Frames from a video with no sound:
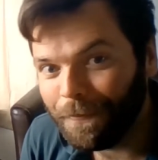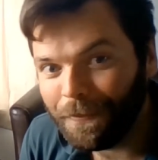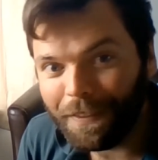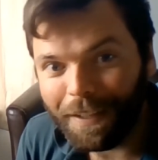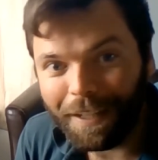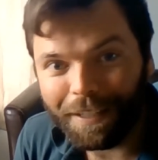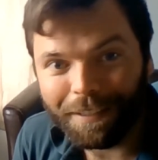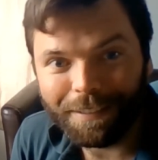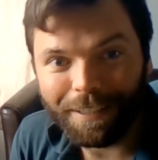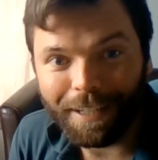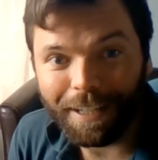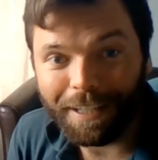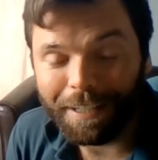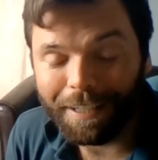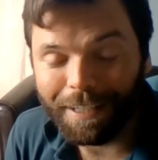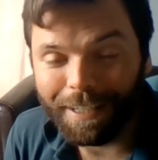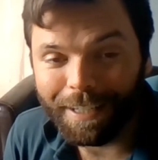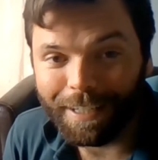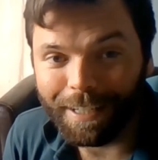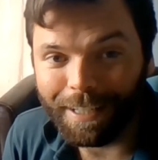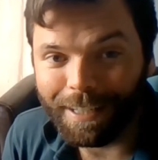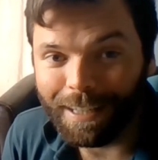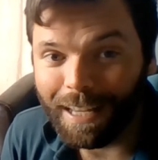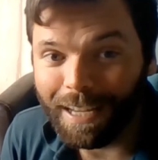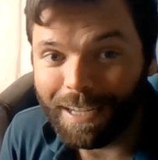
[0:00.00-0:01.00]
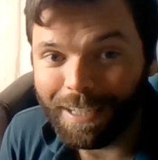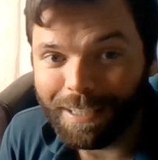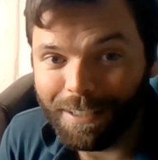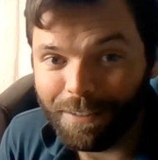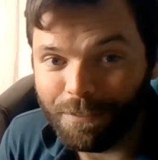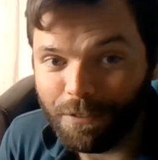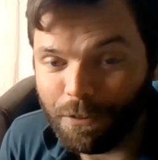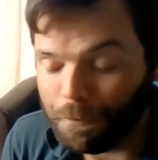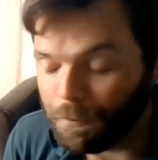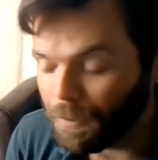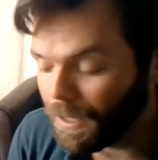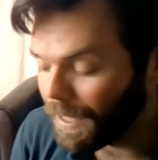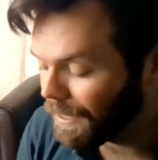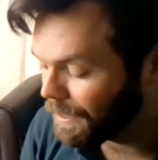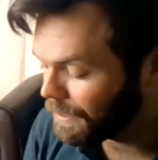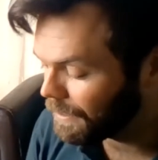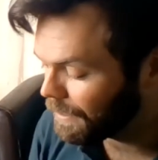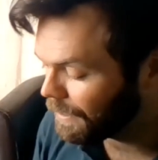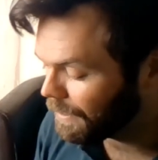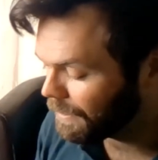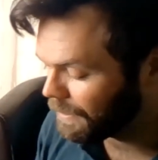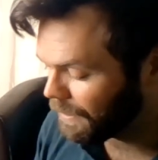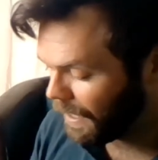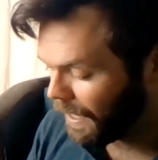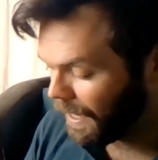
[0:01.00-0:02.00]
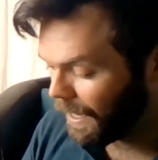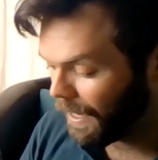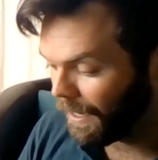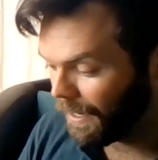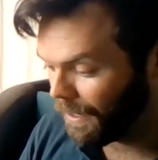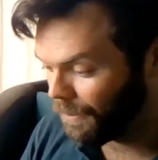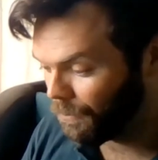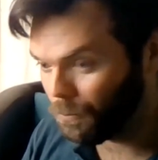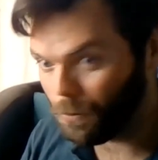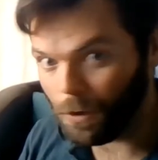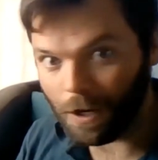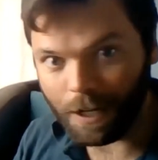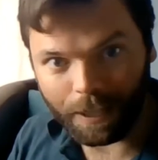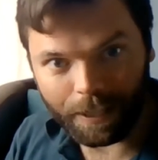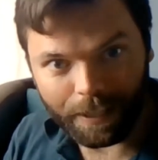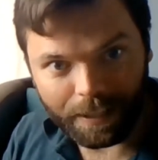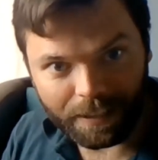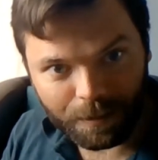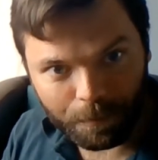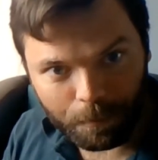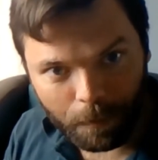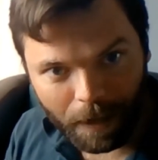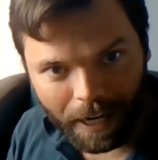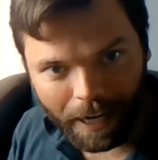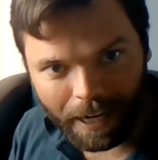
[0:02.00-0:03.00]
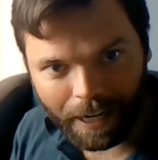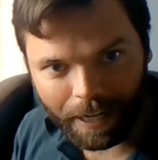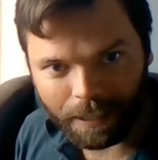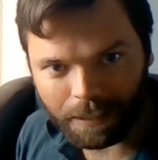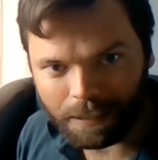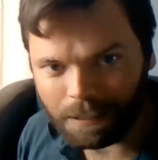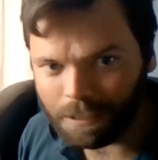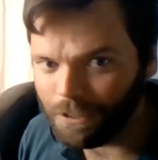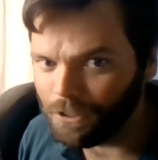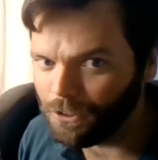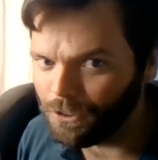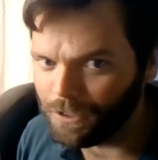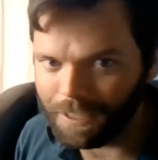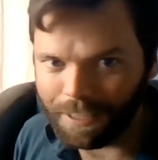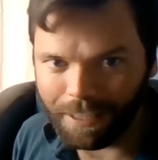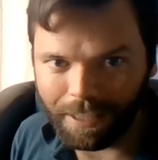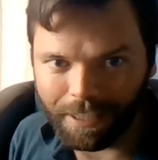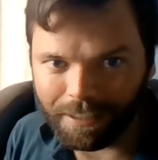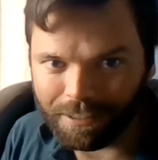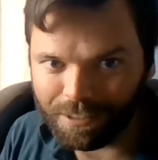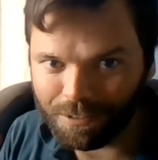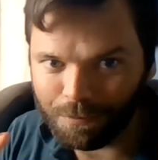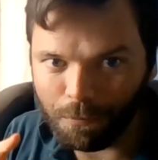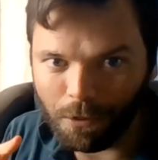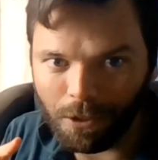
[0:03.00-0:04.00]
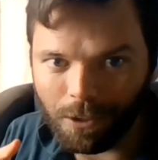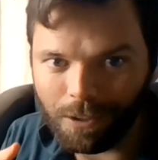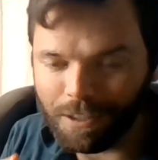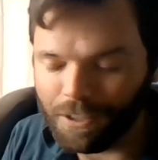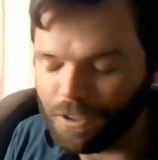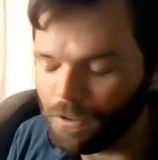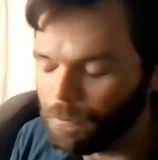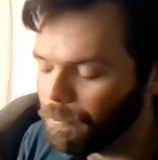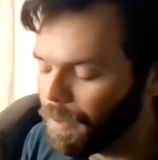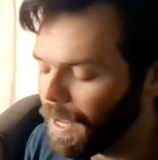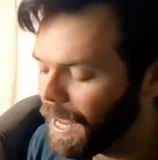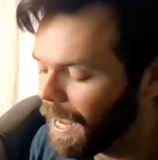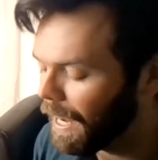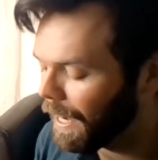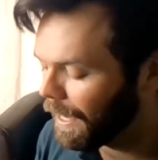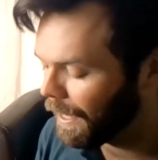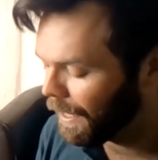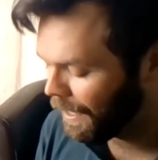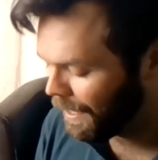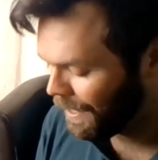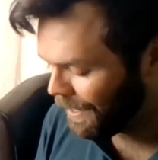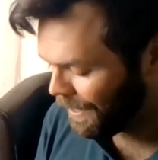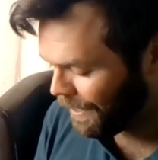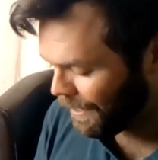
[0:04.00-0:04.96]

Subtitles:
They sell it in a lot of different places, and one of these bags, you only need a small little bag.